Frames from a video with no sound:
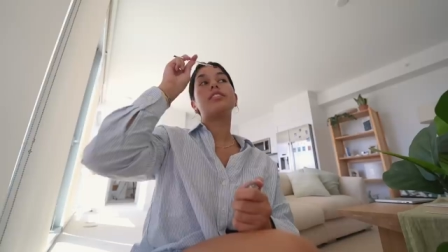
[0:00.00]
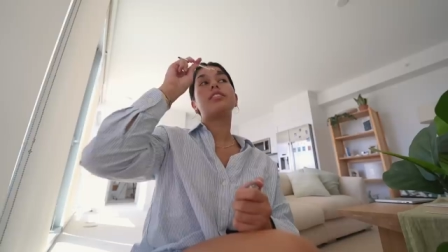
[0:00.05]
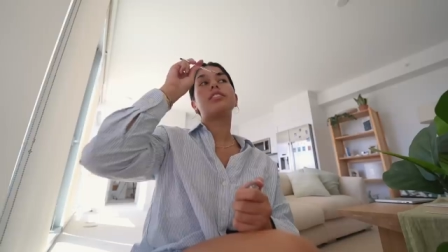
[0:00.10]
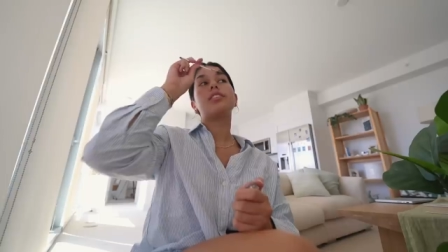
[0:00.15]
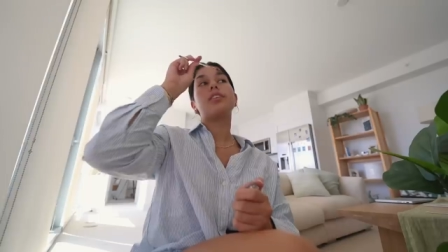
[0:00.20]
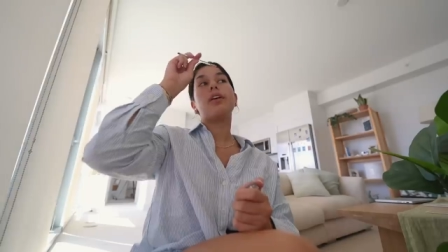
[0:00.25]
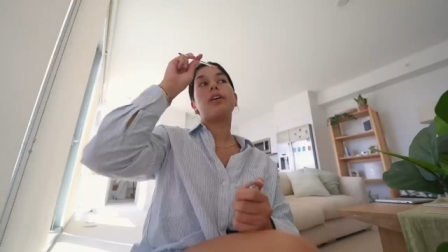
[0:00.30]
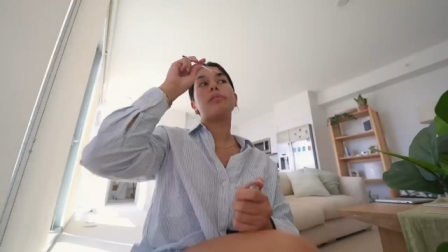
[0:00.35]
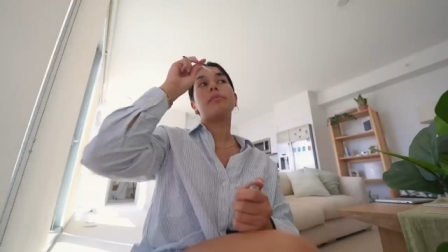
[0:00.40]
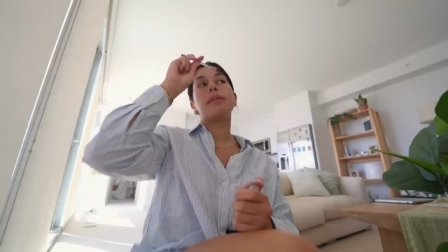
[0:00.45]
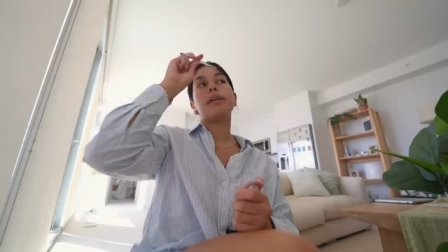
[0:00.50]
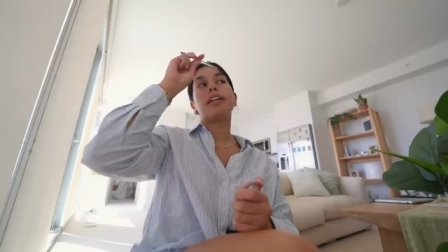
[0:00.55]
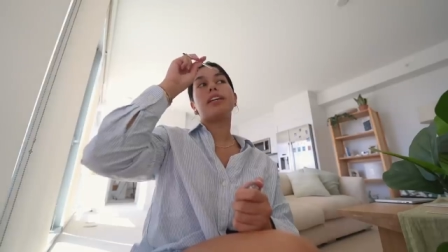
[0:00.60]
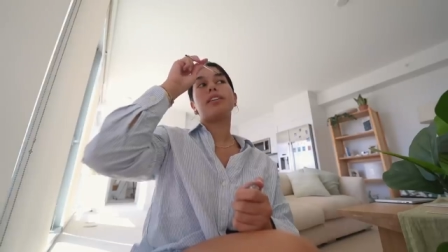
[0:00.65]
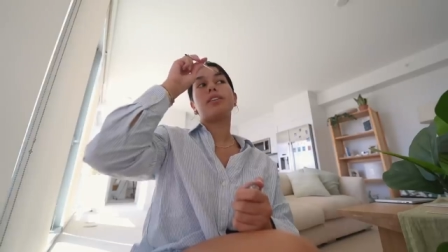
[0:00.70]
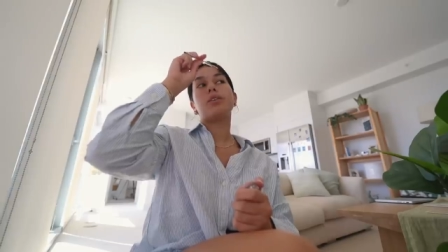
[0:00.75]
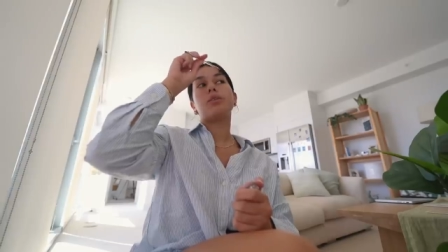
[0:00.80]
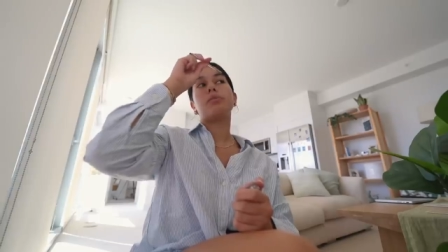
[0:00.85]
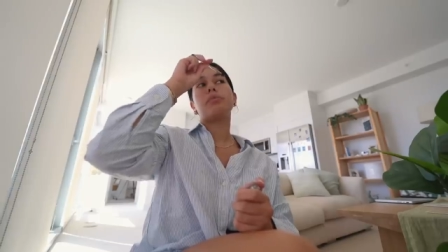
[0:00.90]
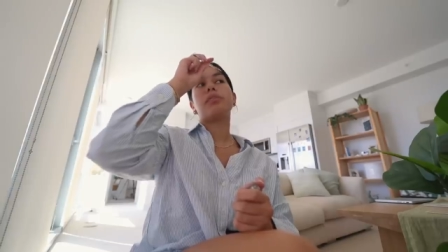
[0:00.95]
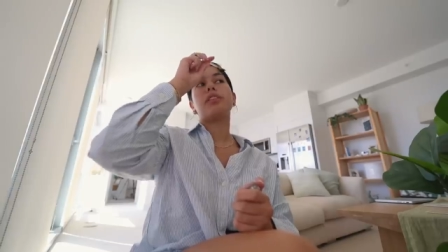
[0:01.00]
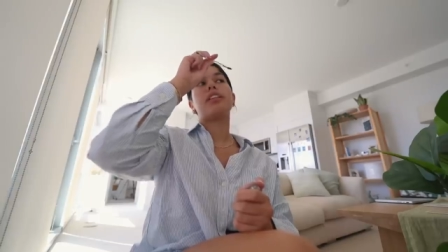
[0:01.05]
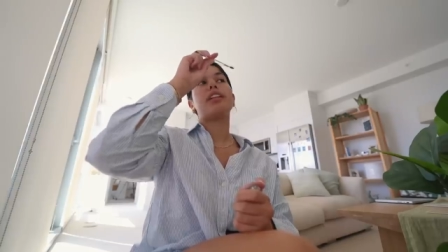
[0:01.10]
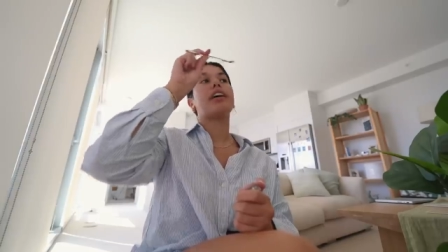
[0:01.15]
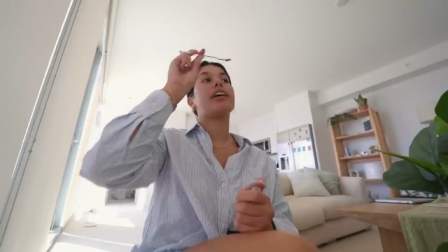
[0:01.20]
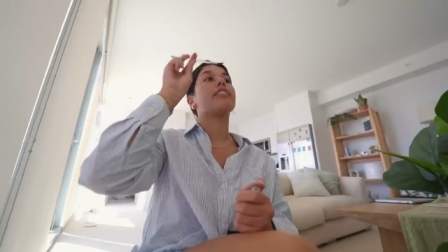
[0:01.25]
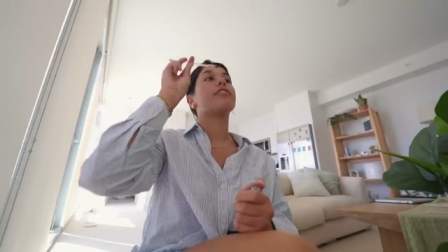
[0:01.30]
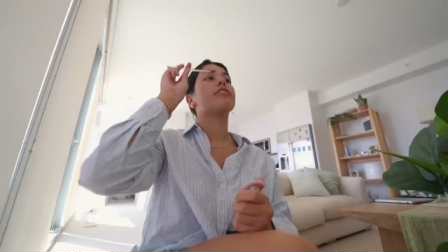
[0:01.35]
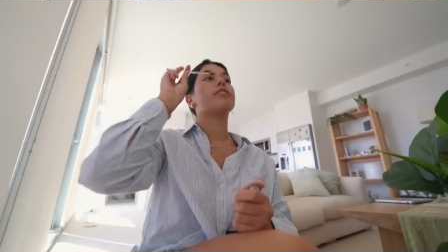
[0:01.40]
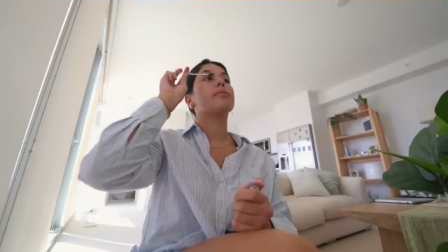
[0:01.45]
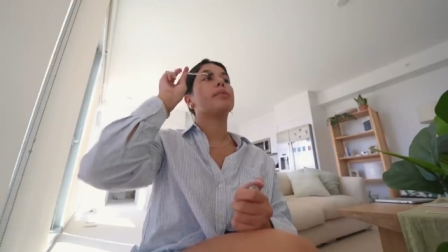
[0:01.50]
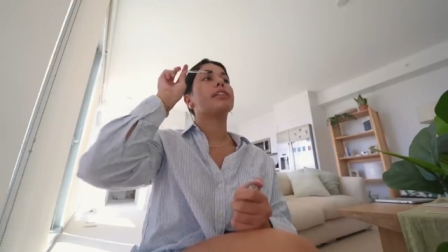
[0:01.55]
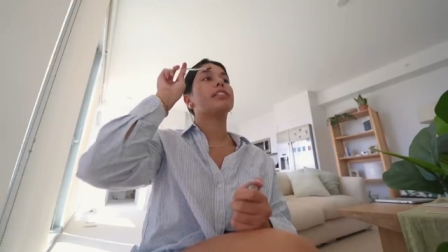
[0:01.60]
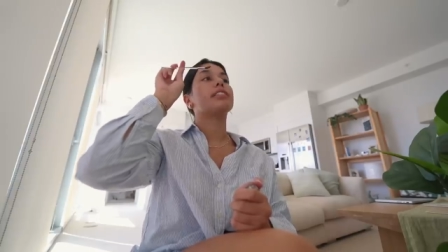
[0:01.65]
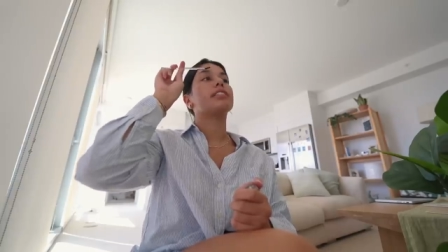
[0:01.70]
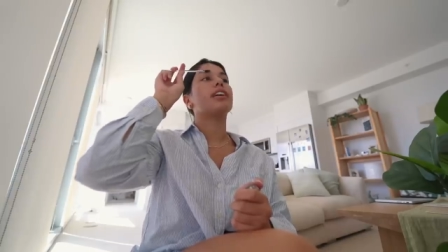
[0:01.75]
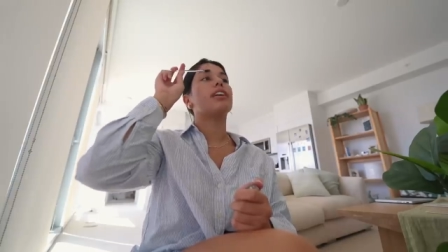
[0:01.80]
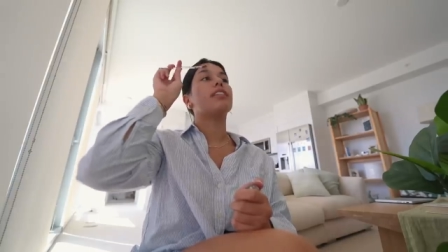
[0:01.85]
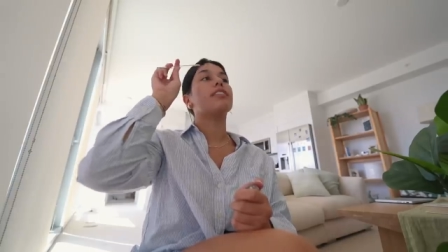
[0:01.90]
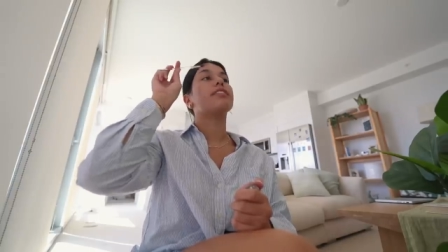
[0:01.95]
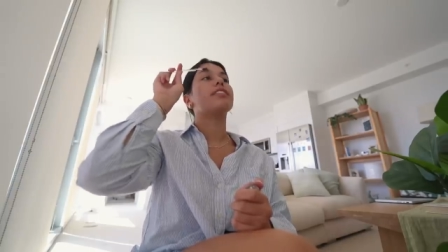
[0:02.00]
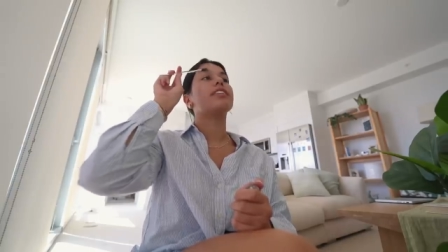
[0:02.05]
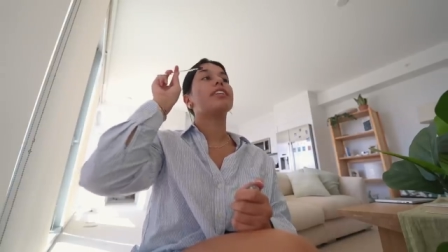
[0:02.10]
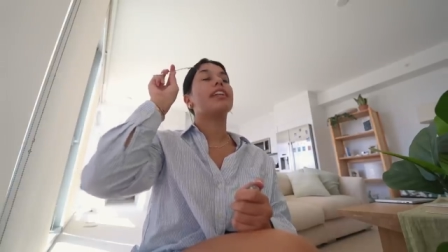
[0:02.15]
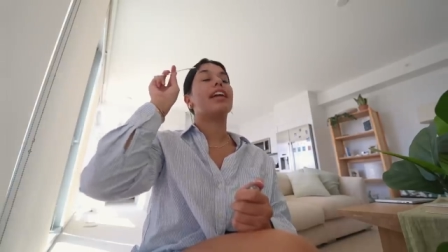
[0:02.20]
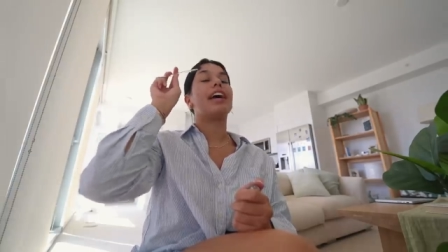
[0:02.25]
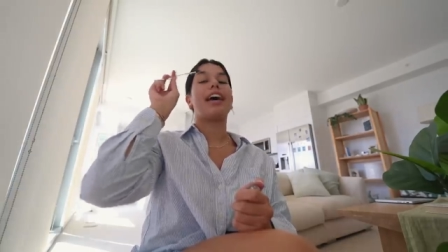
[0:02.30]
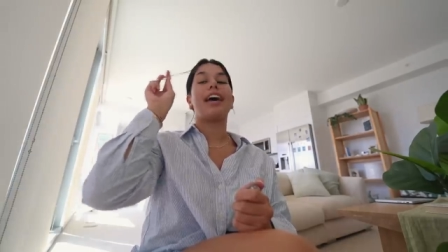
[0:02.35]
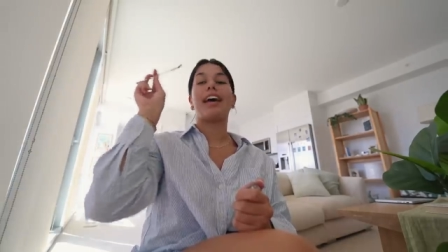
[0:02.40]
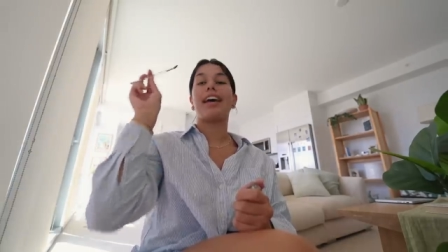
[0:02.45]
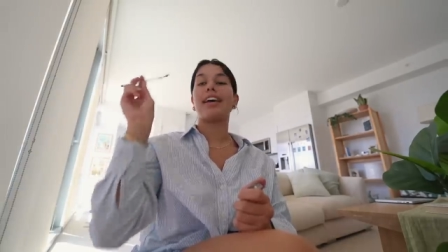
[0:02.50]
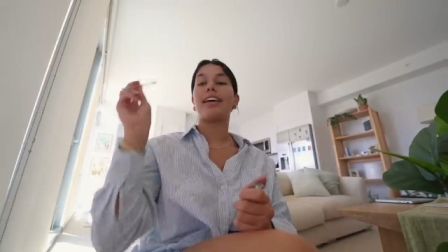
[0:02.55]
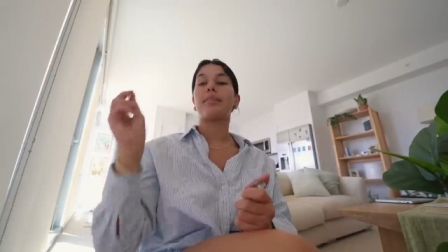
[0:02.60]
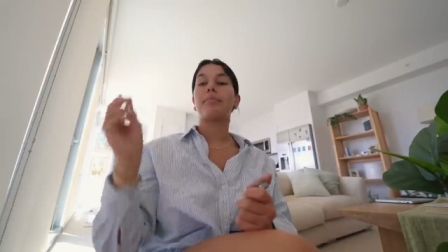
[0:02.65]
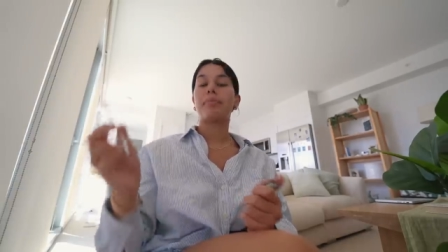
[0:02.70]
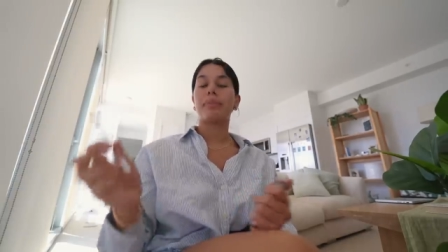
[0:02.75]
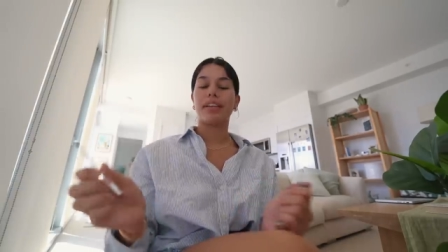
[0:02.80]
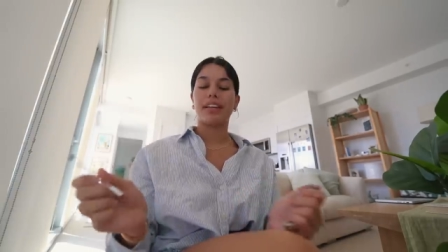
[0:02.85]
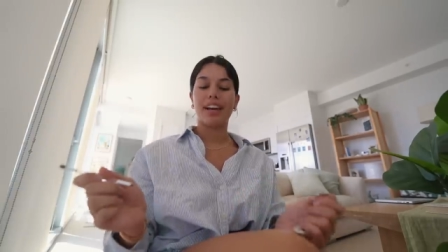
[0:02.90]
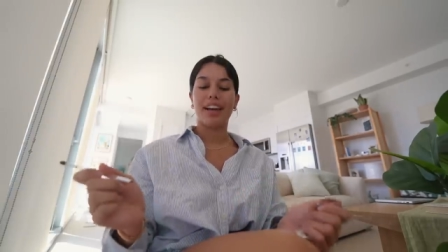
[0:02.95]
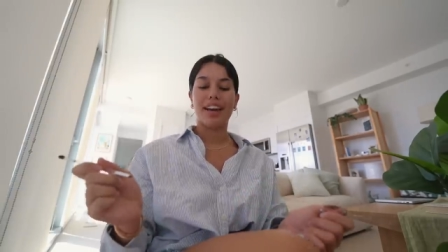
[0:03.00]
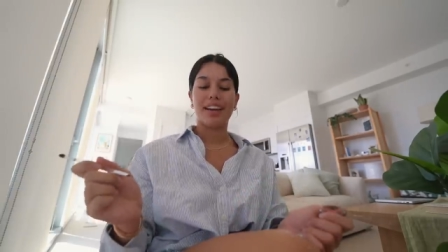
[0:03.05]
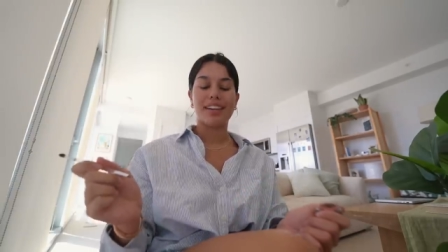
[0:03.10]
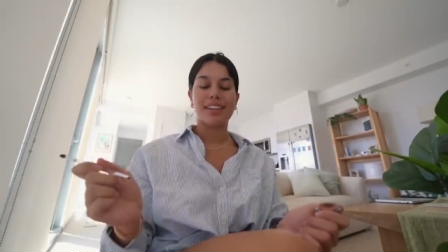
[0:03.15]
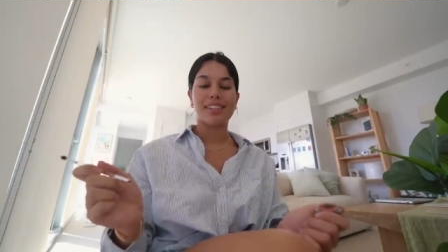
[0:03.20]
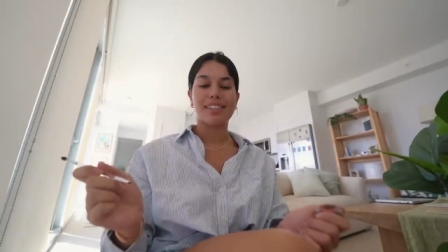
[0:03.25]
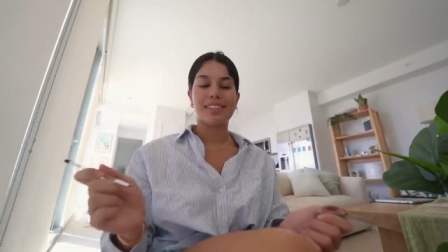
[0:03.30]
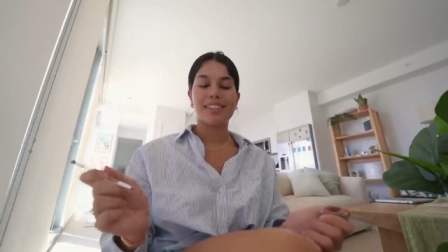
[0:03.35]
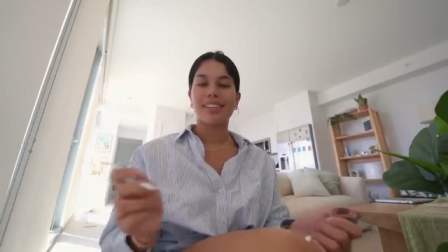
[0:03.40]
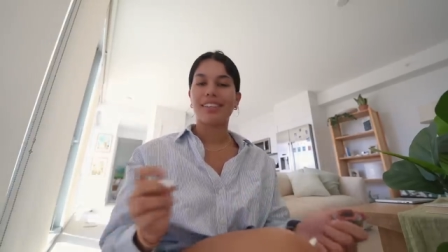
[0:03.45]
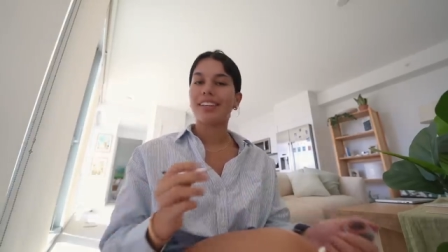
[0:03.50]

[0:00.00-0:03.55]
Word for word: So I made a little plan for myself today because,